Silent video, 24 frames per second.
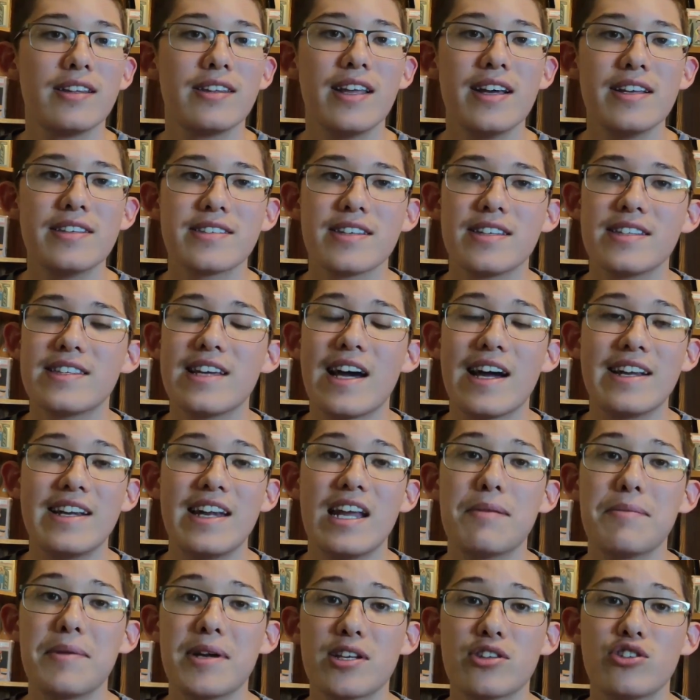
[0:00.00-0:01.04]
that's a
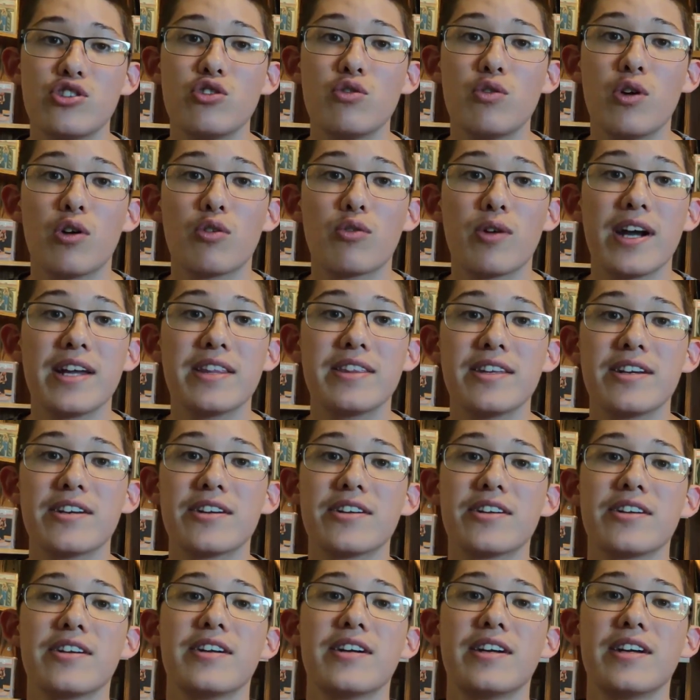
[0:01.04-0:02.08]
dynamic duo right
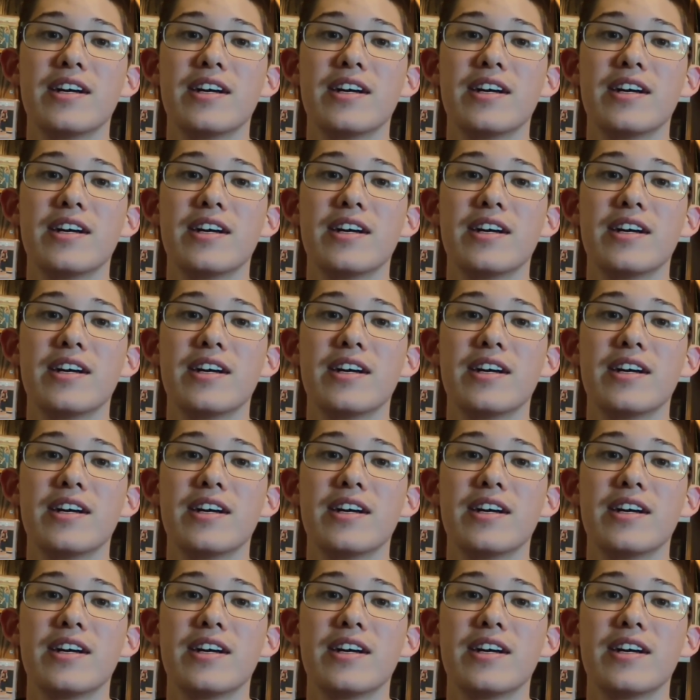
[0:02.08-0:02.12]
there.